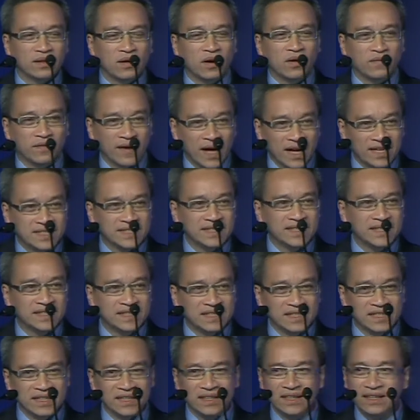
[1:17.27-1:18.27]
of
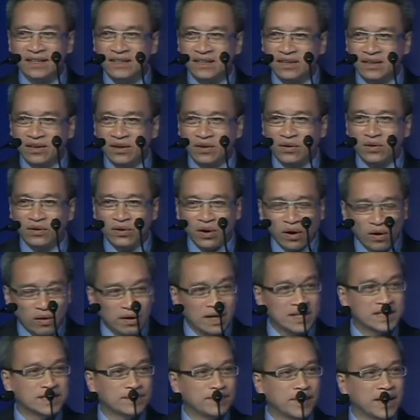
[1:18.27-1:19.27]
ICT on all
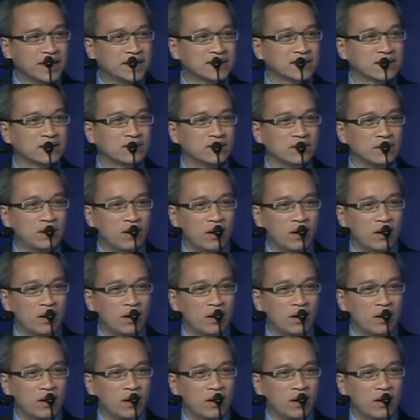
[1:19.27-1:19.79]
aspects